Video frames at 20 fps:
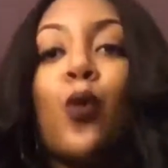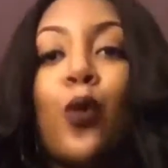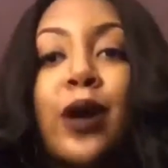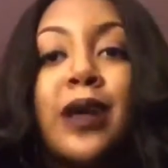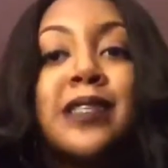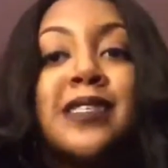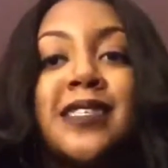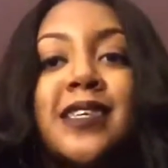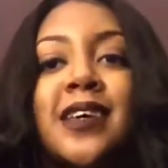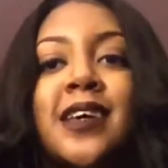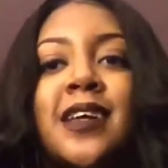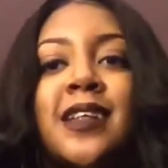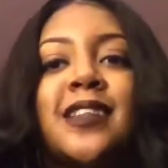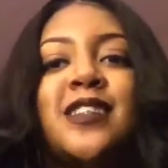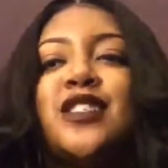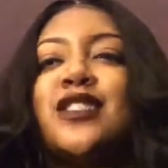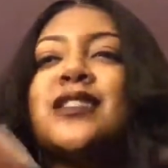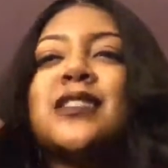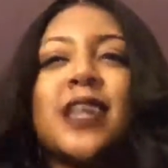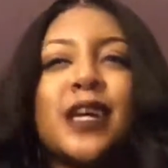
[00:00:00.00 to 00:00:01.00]
going to
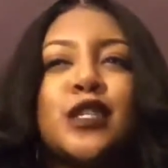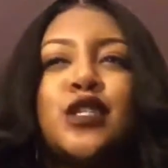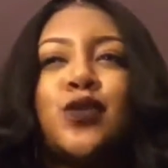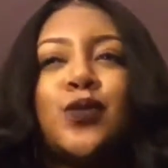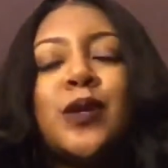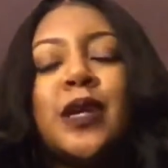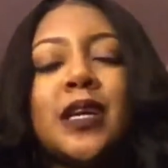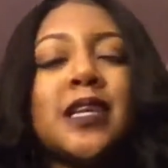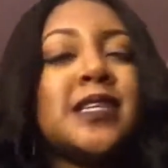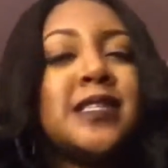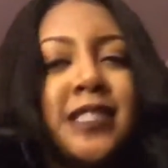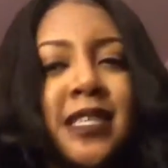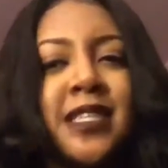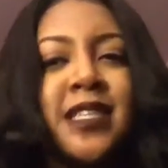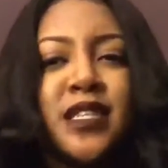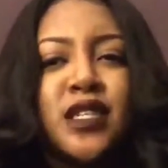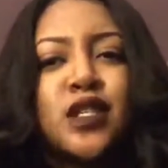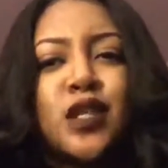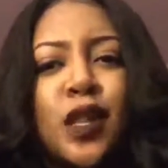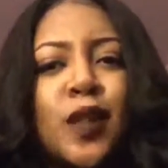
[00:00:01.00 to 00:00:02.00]
just let you get into
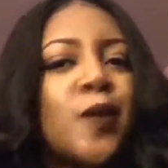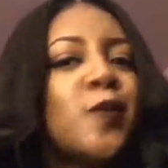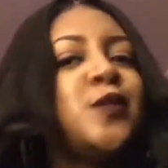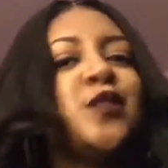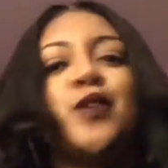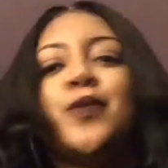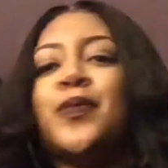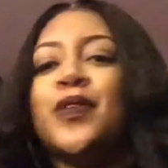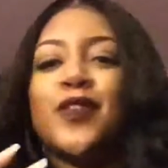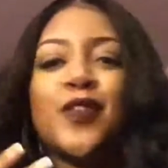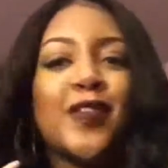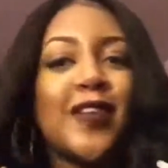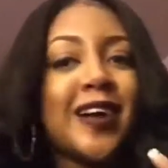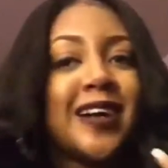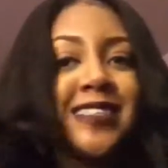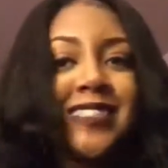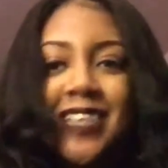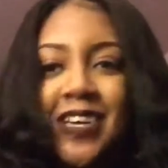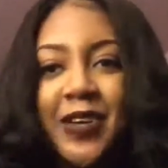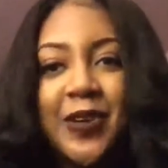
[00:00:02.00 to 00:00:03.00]
this closure before
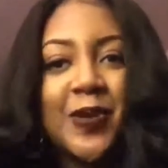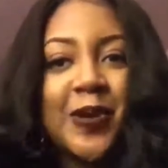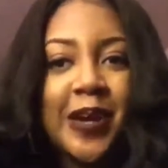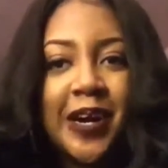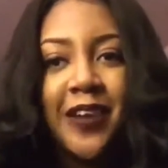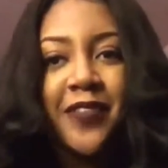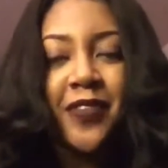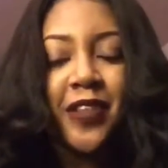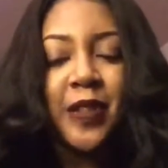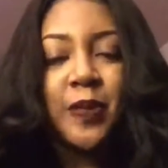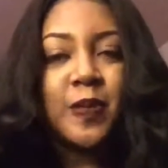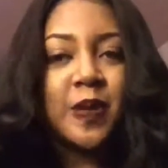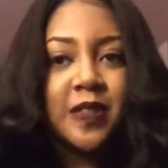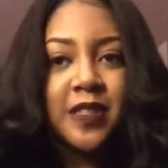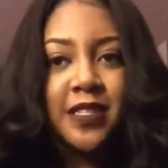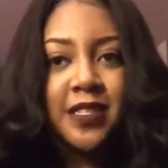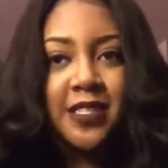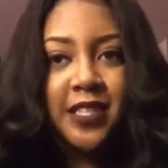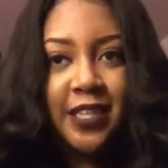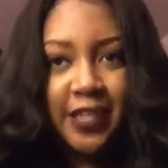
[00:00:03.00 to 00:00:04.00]
I tell you how I feel
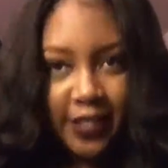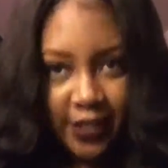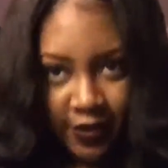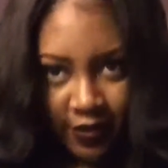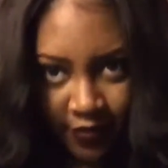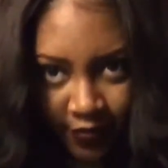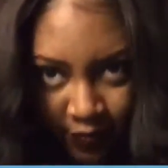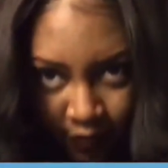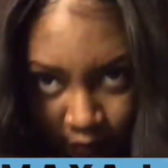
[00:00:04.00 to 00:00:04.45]
about this hair.